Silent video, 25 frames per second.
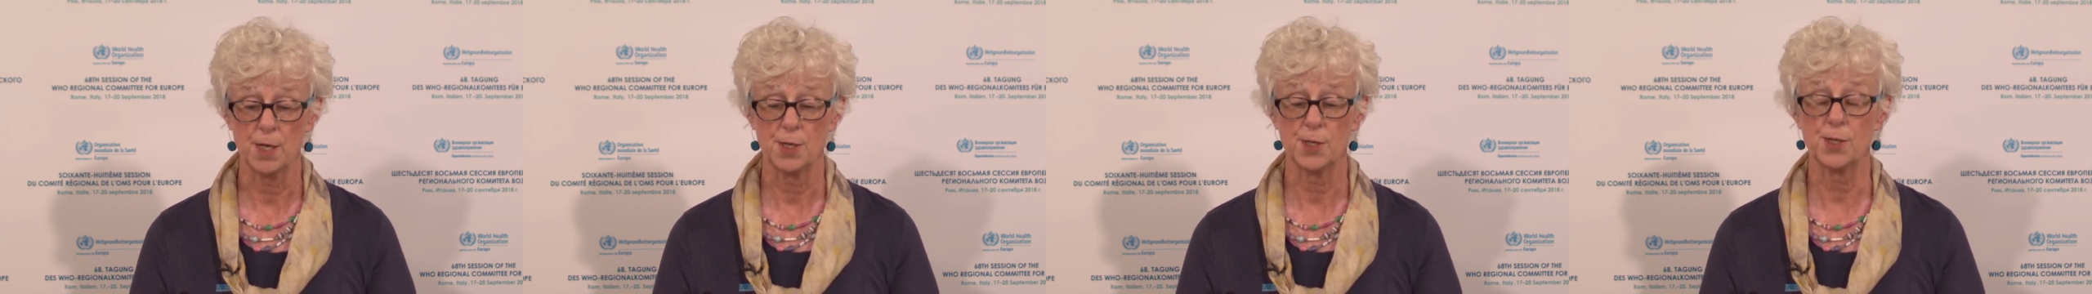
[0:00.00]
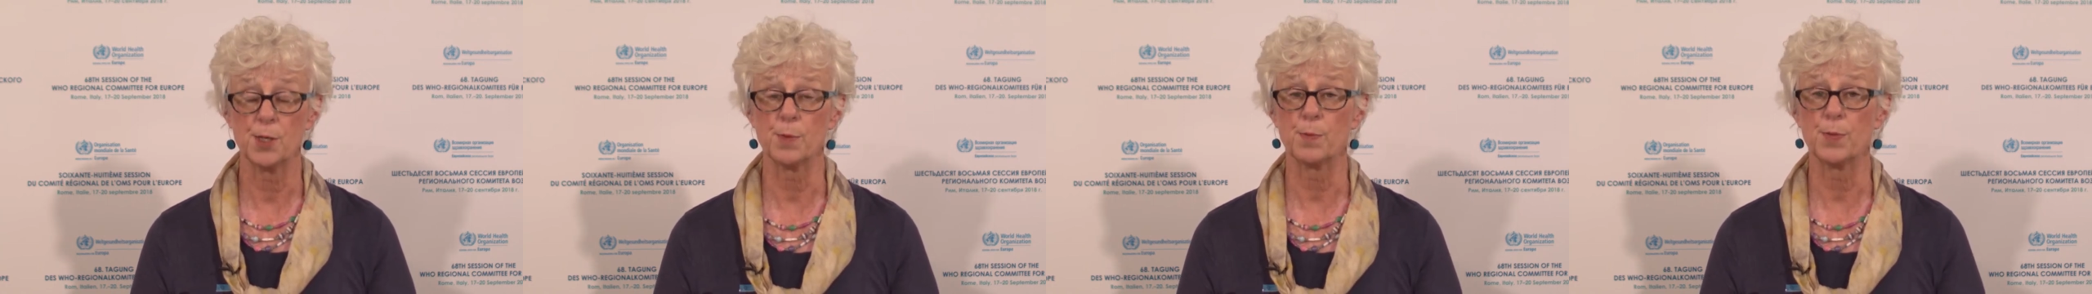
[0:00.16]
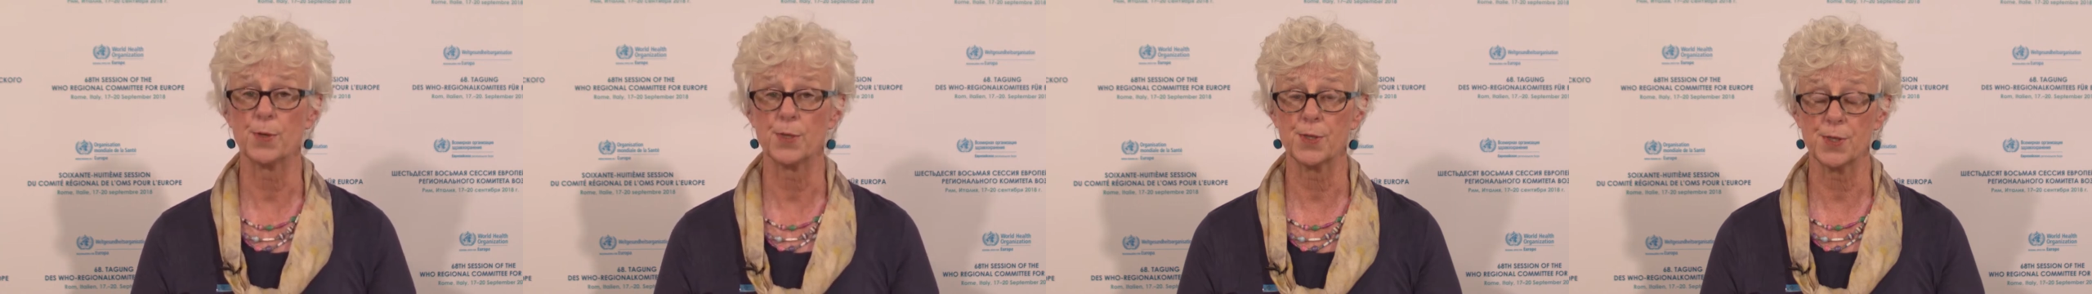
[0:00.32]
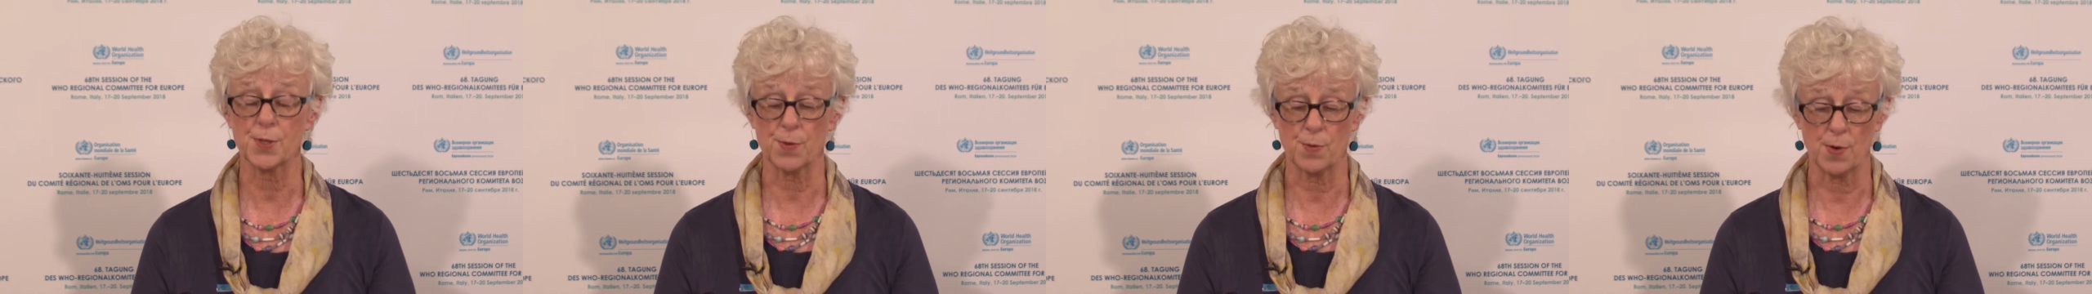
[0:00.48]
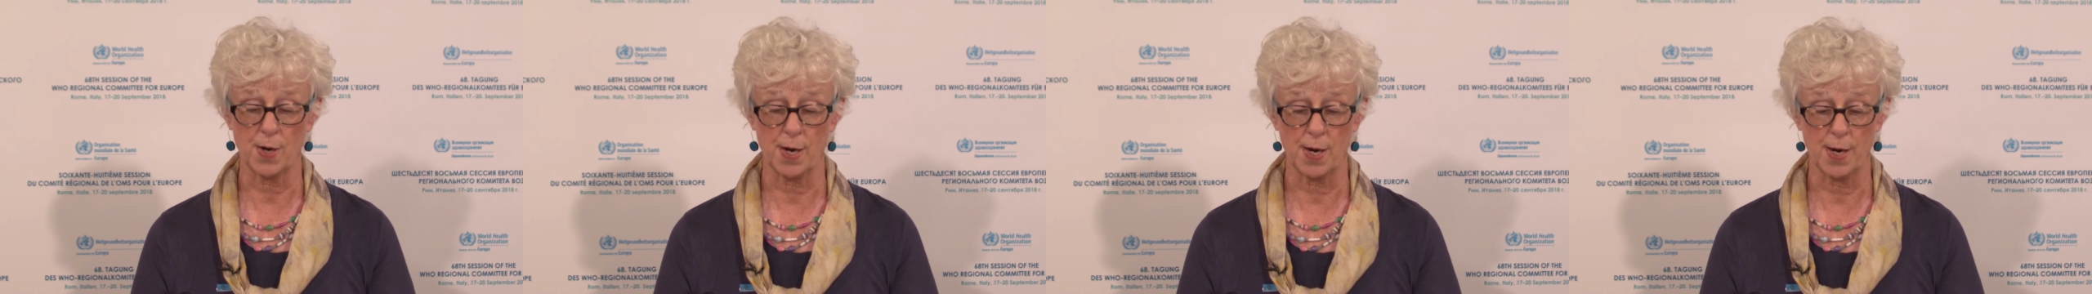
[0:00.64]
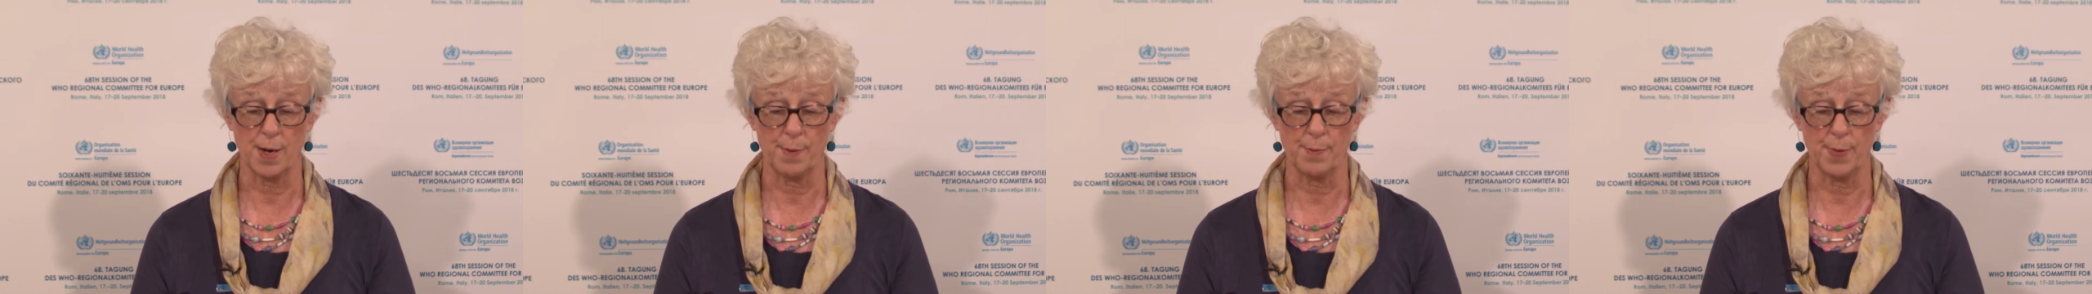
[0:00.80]
to
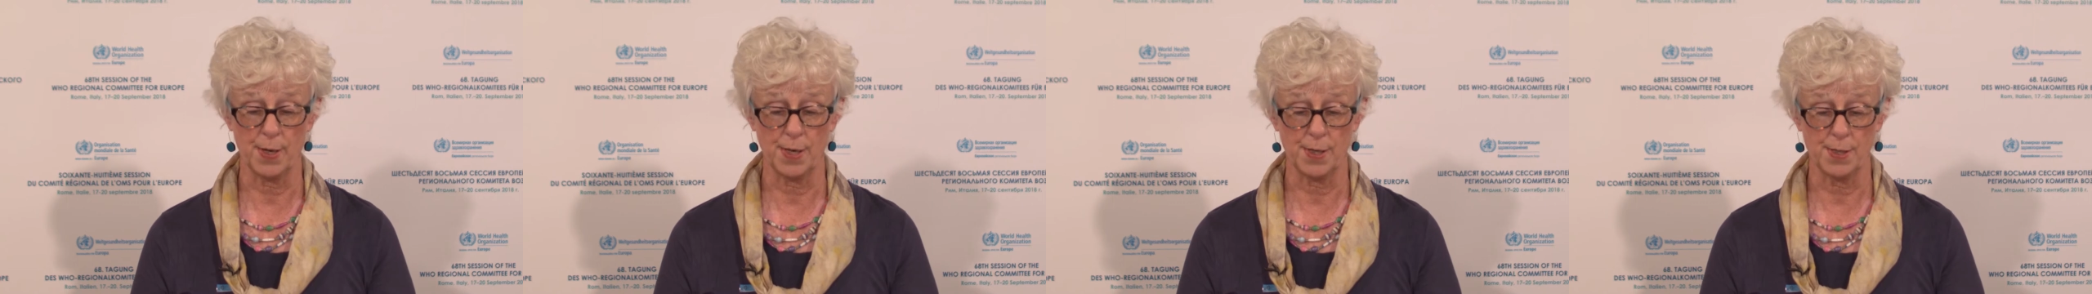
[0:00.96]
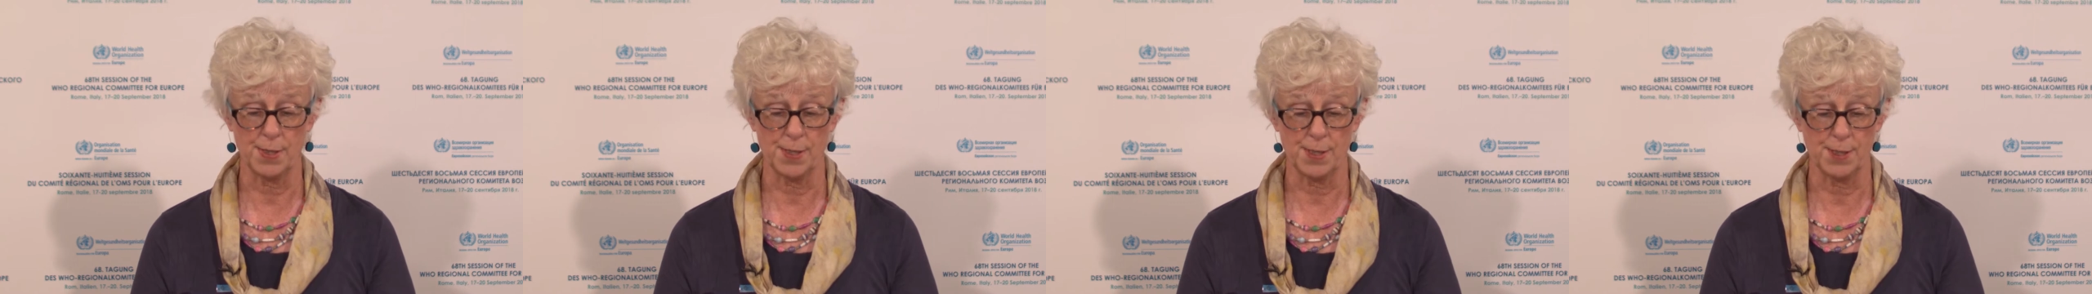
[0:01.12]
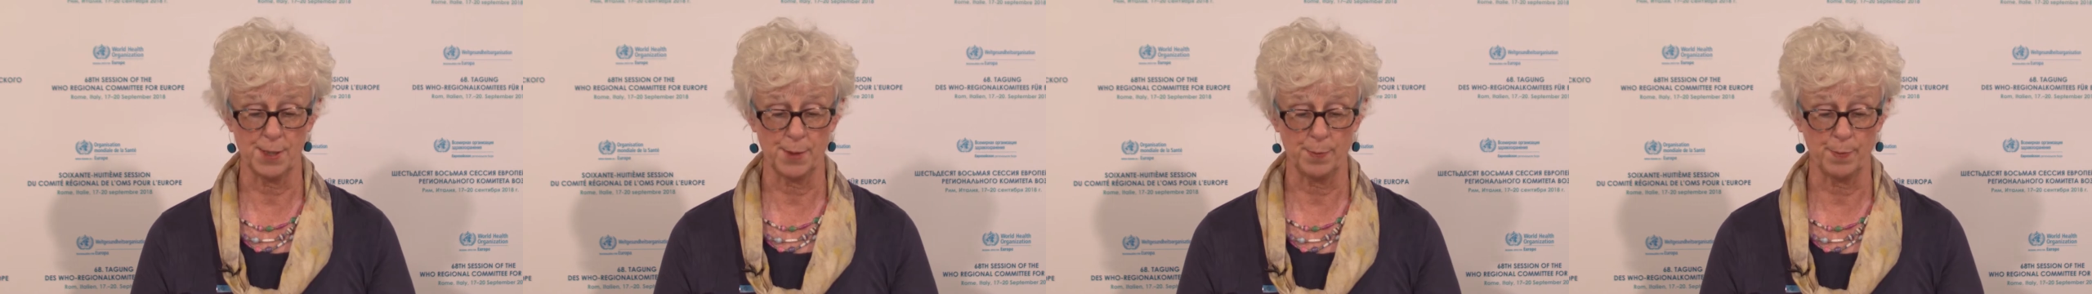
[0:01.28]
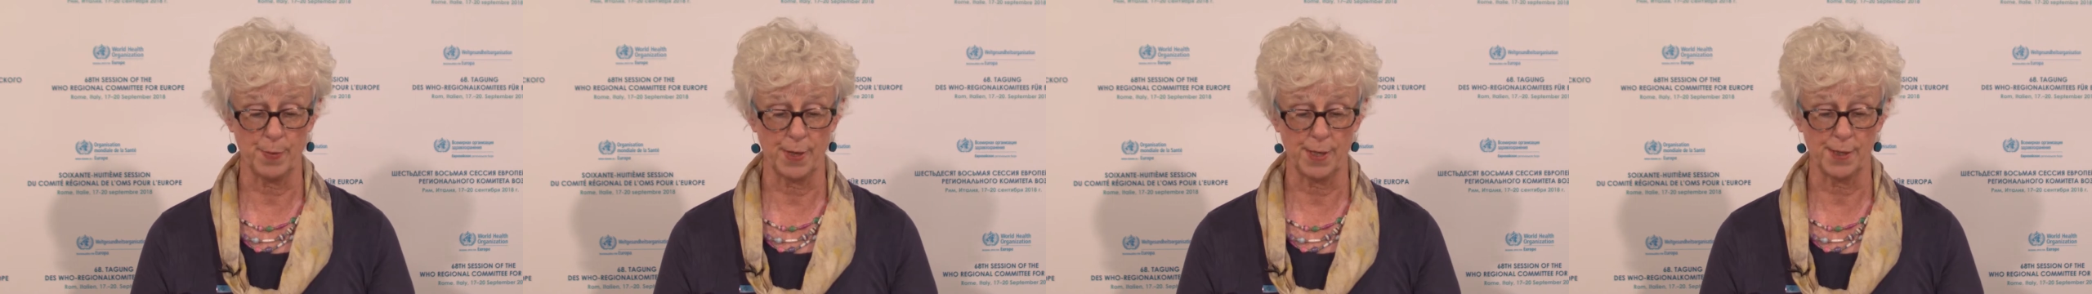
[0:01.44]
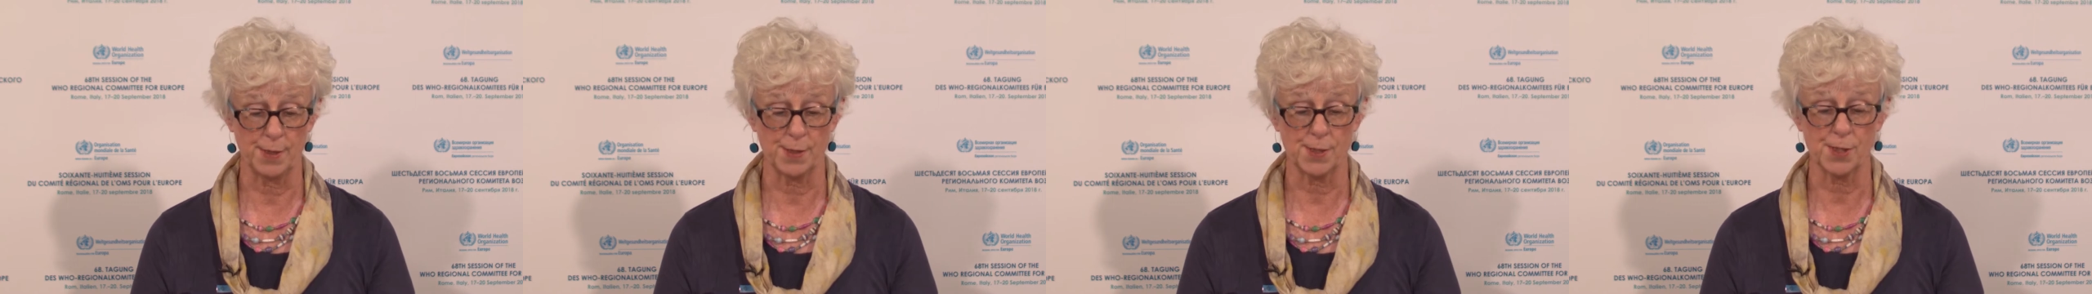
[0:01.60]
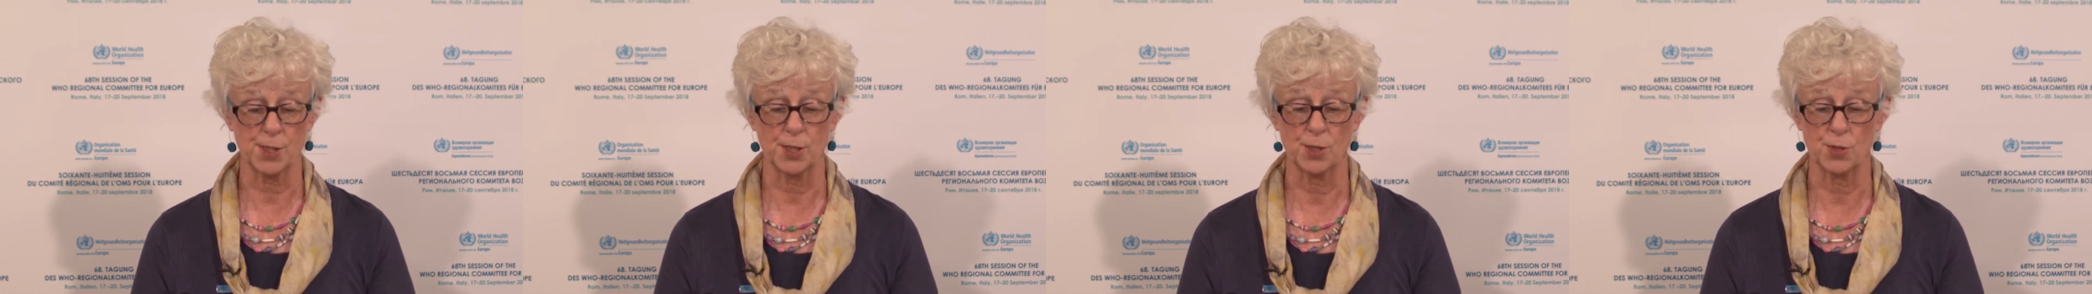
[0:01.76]
prescribe and
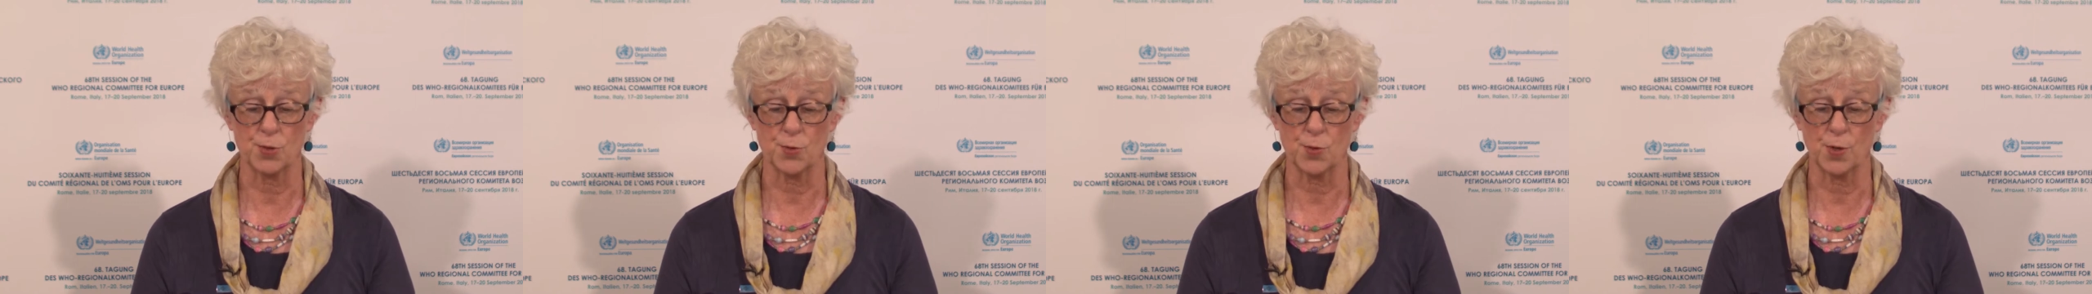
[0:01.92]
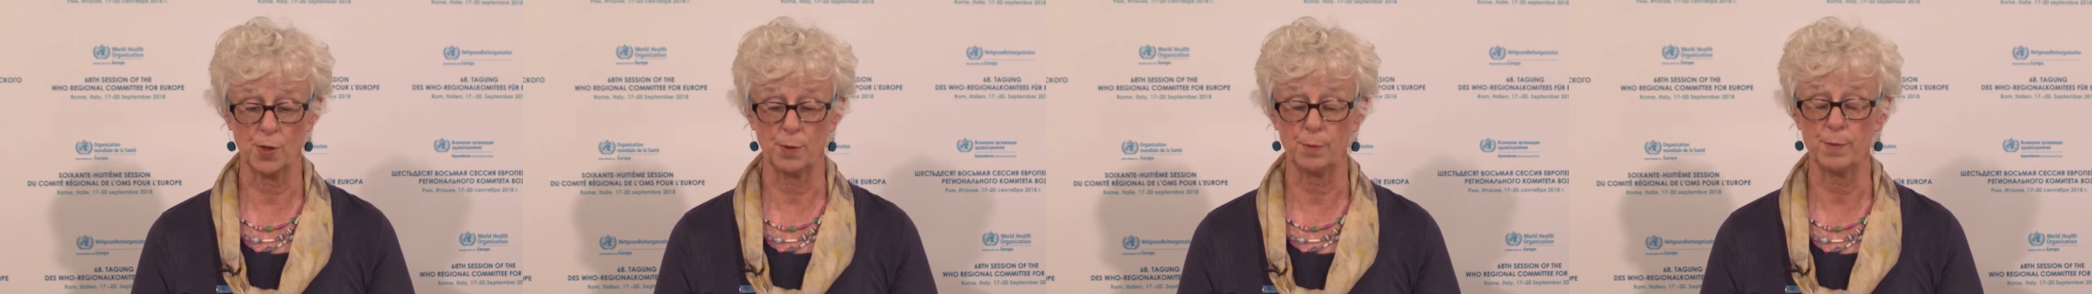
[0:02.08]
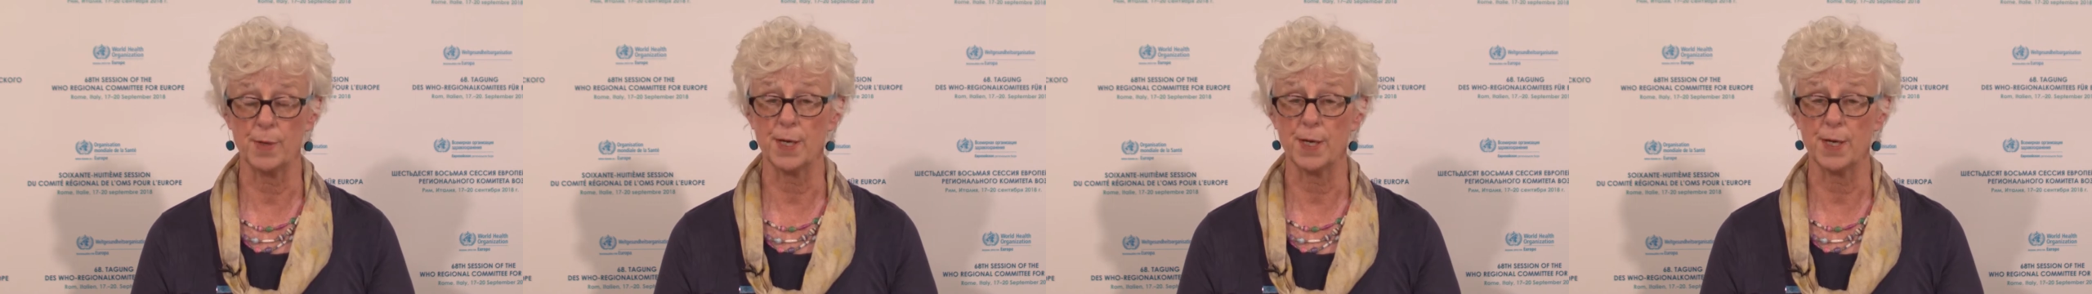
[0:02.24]
dispense controlled